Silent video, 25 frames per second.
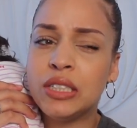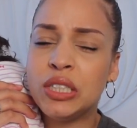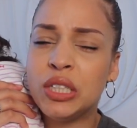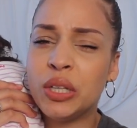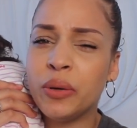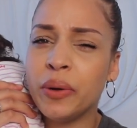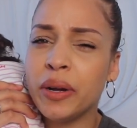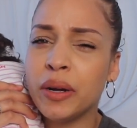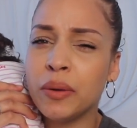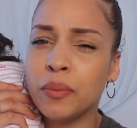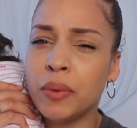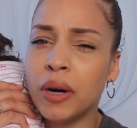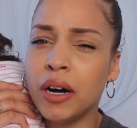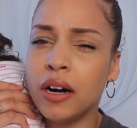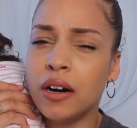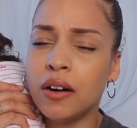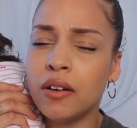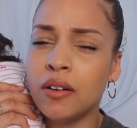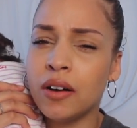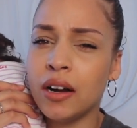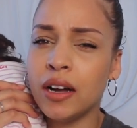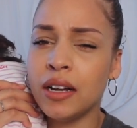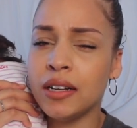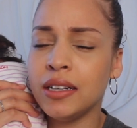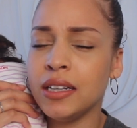doing
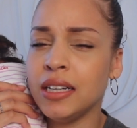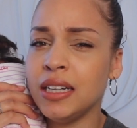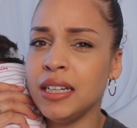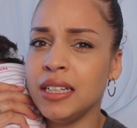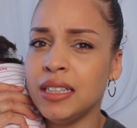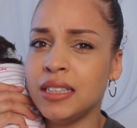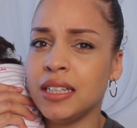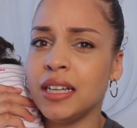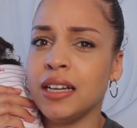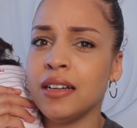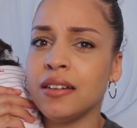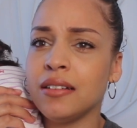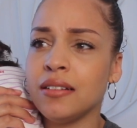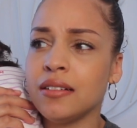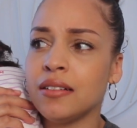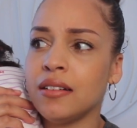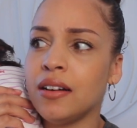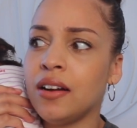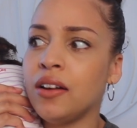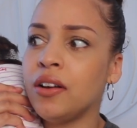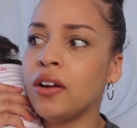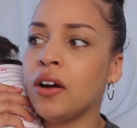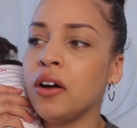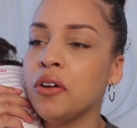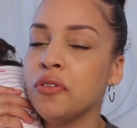well and eating
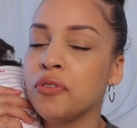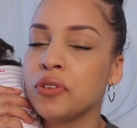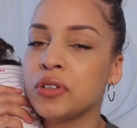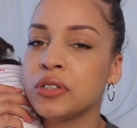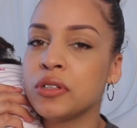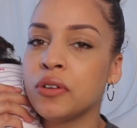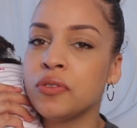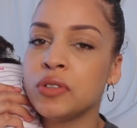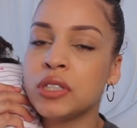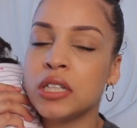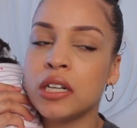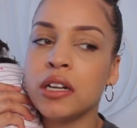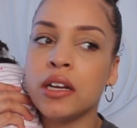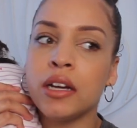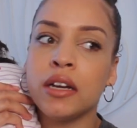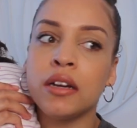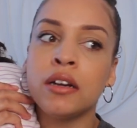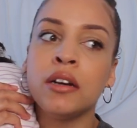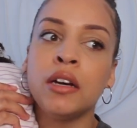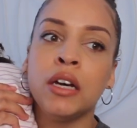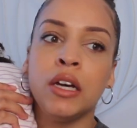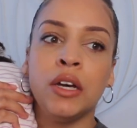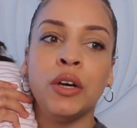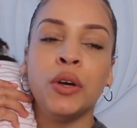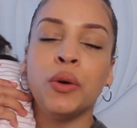enough, because obviously
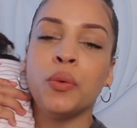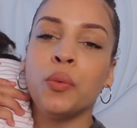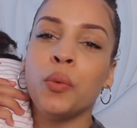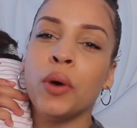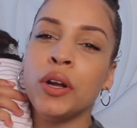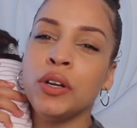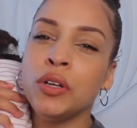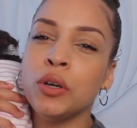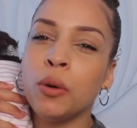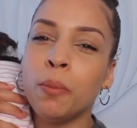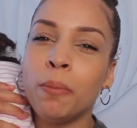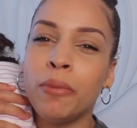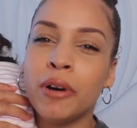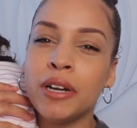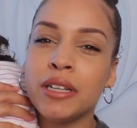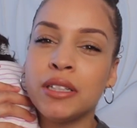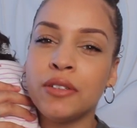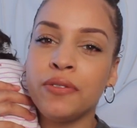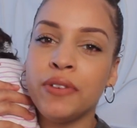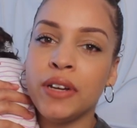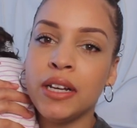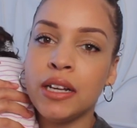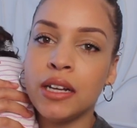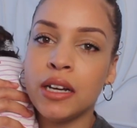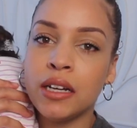when you're
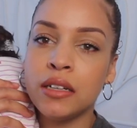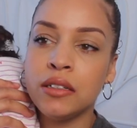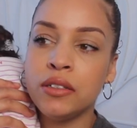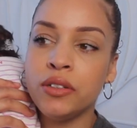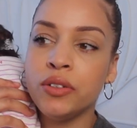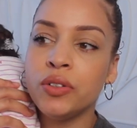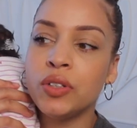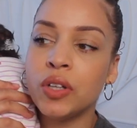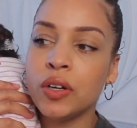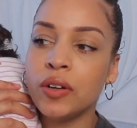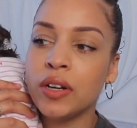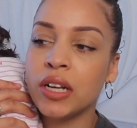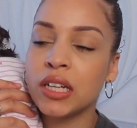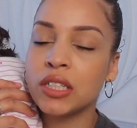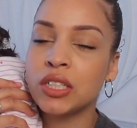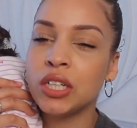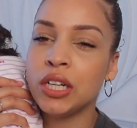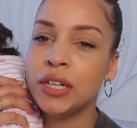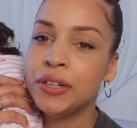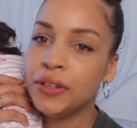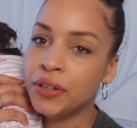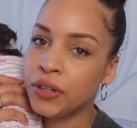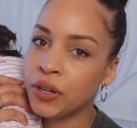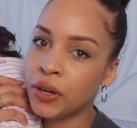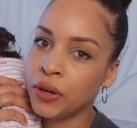breastfeeding you don't
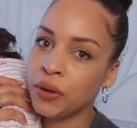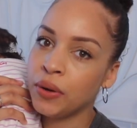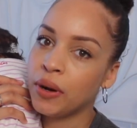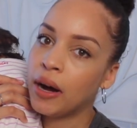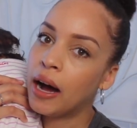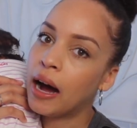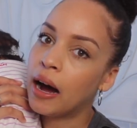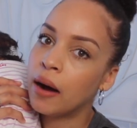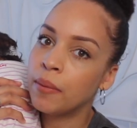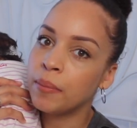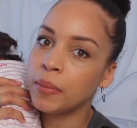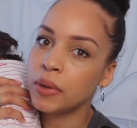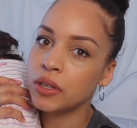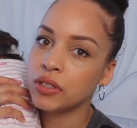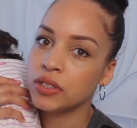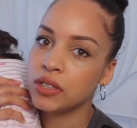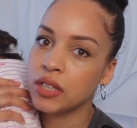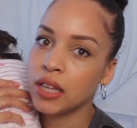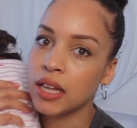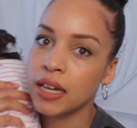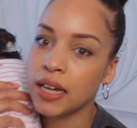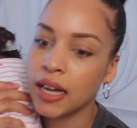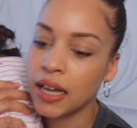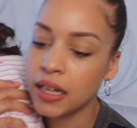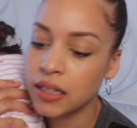actually know how much
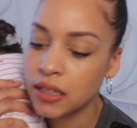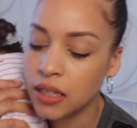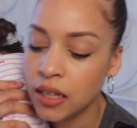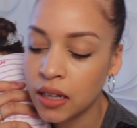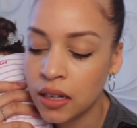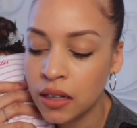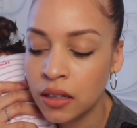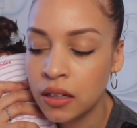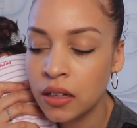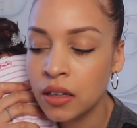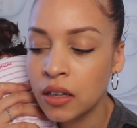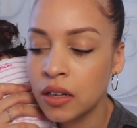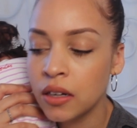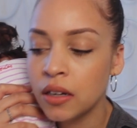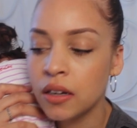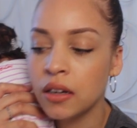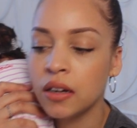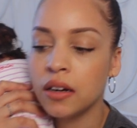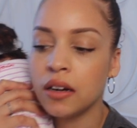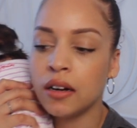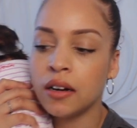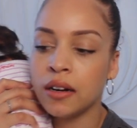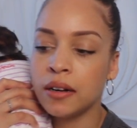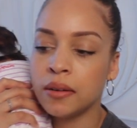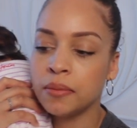they're getting.
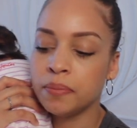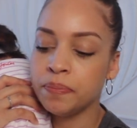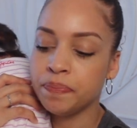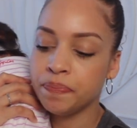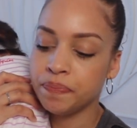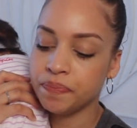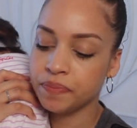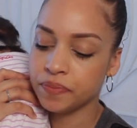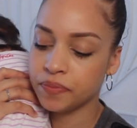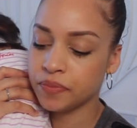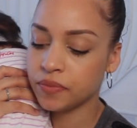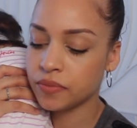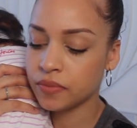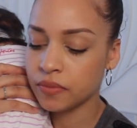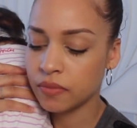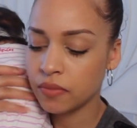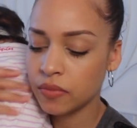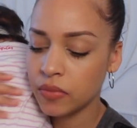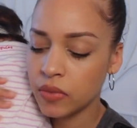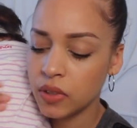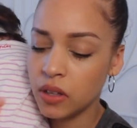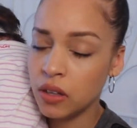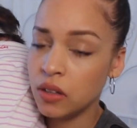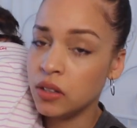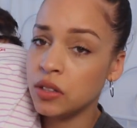
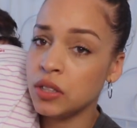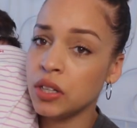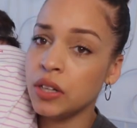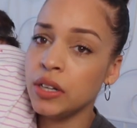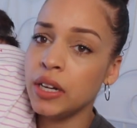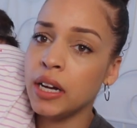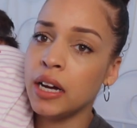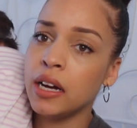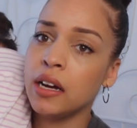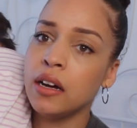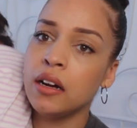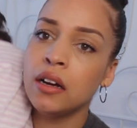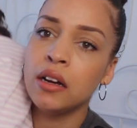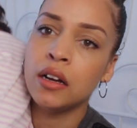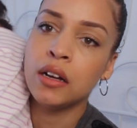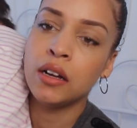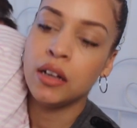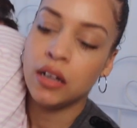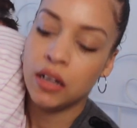So yeah,